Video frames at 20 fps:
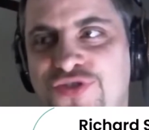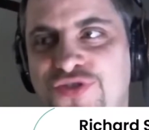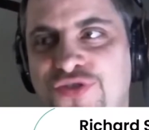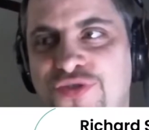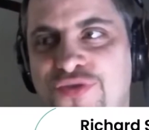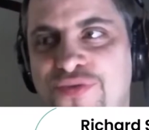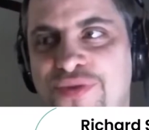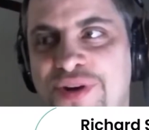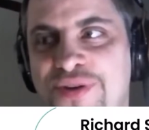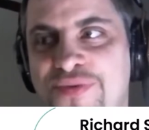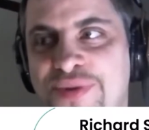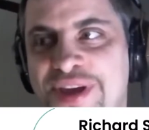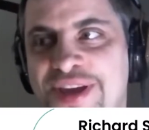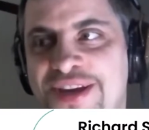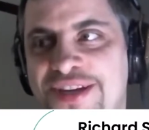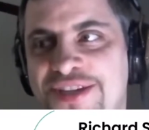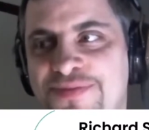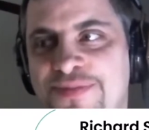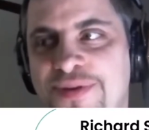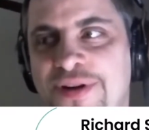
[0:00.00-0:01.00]
3
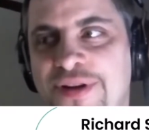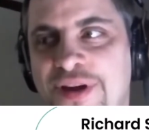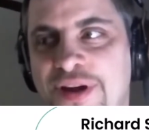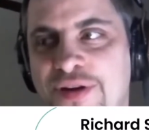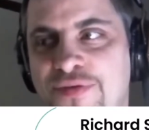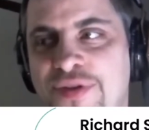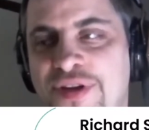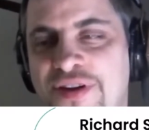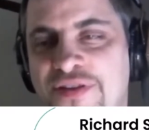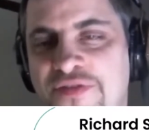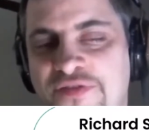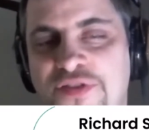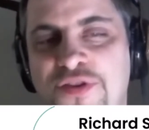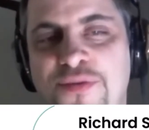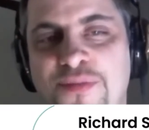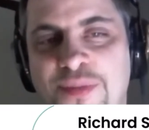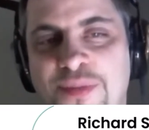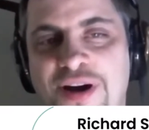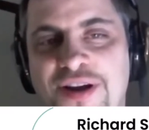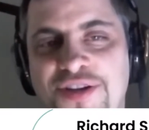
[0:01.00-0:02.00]
weeks, but like within a few
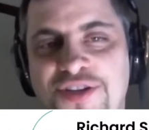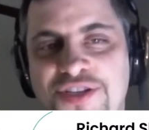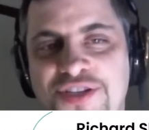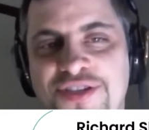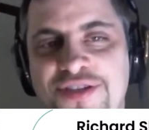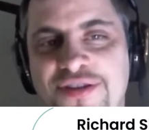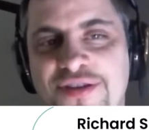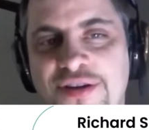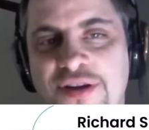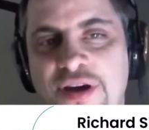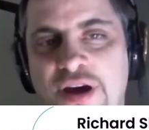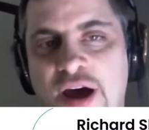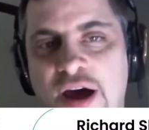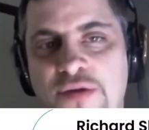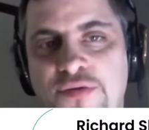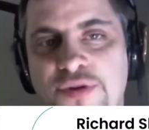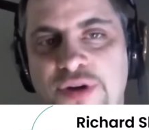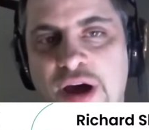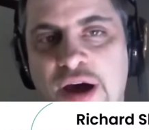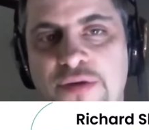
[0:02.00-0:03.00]
months, I
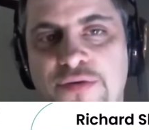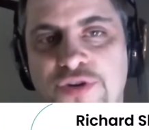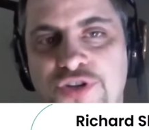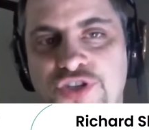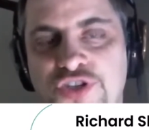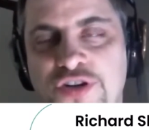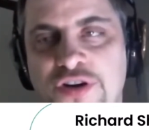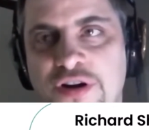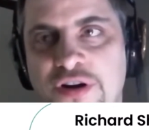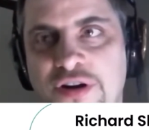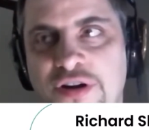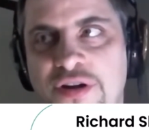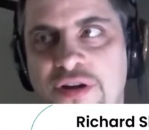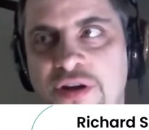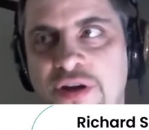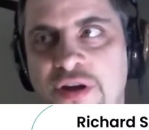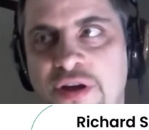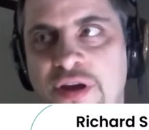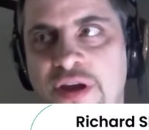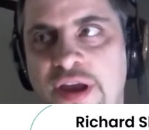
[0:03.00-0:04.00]
was sure.
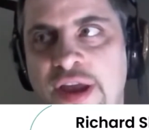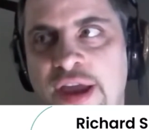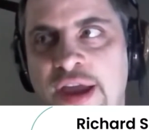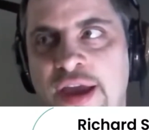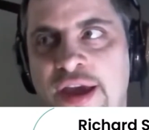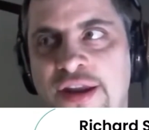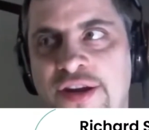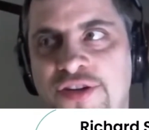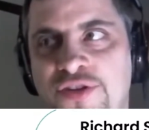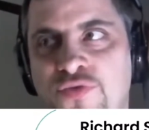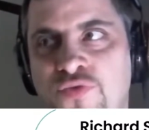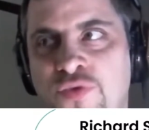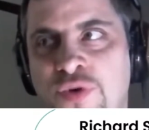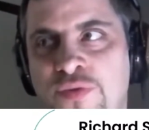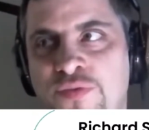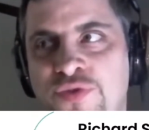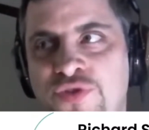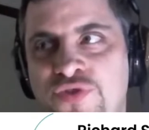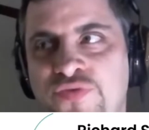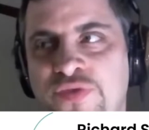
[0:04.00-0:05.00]
And
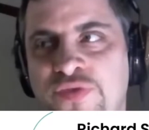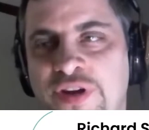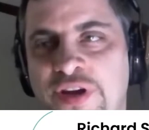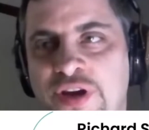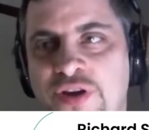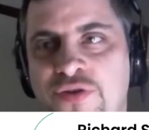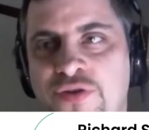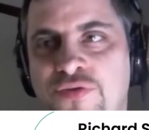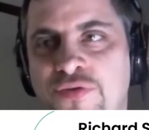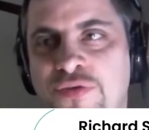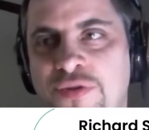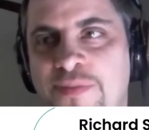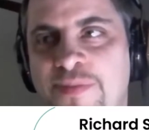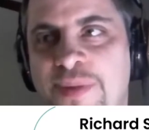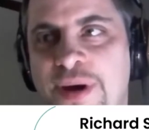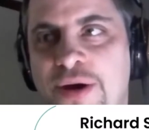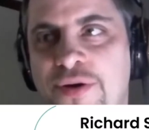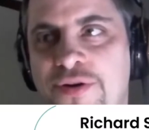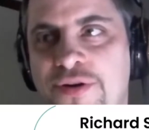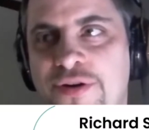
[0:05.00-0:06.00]
what was really cool
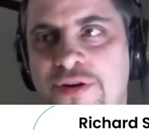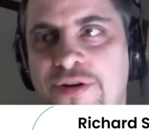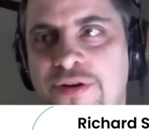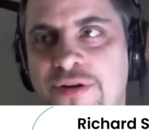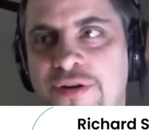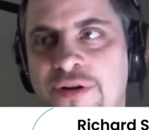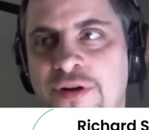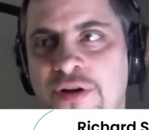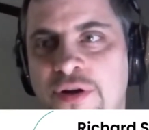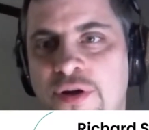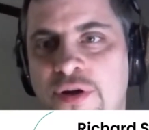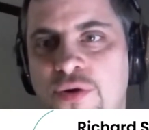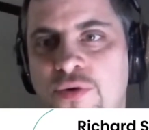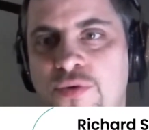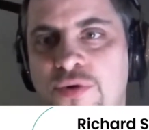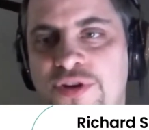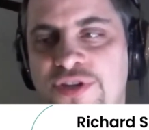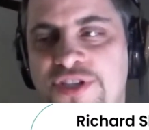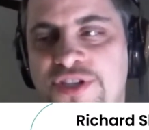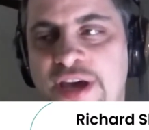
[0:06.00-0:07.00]
about her
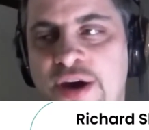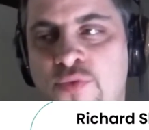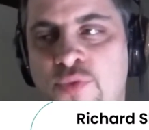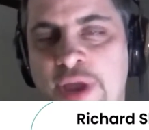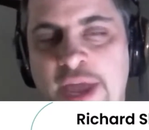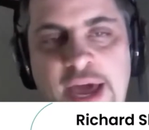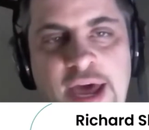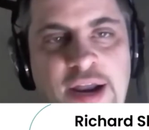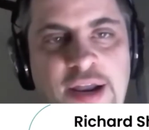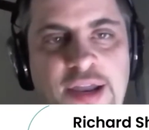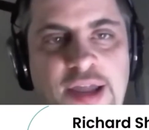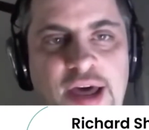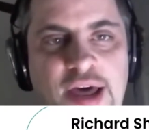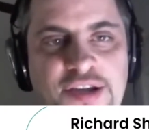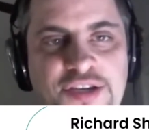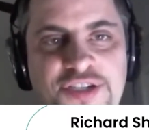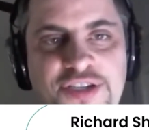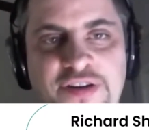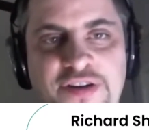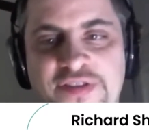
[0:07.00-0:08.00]
was that we had a lot of
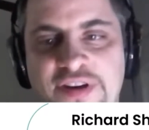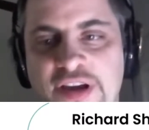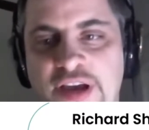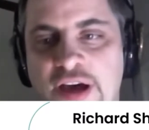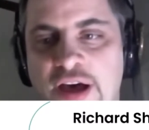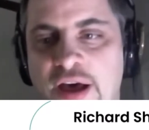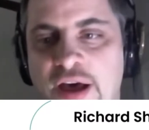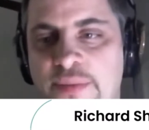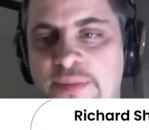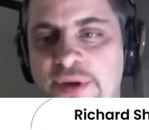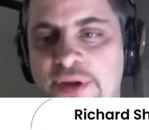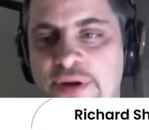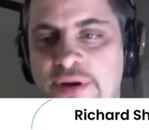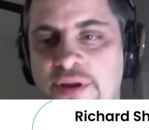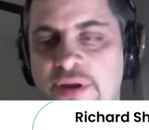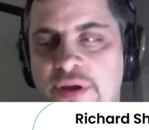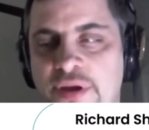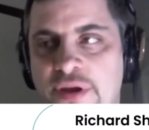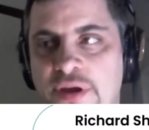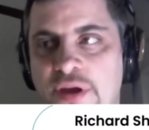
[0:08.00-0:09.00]
stuff in common,
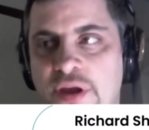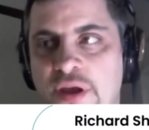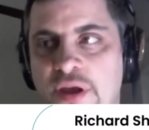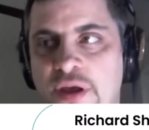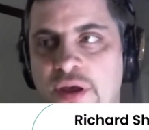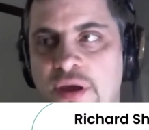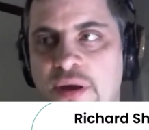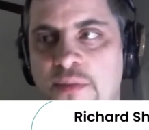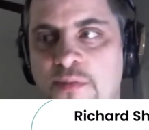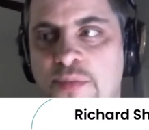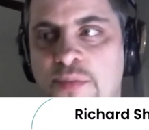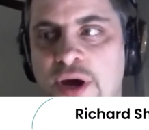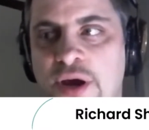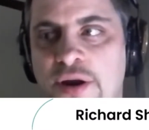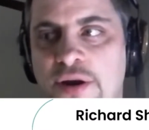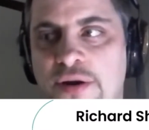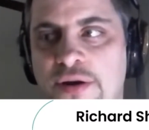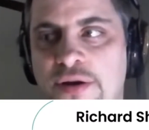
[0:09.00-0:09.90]
but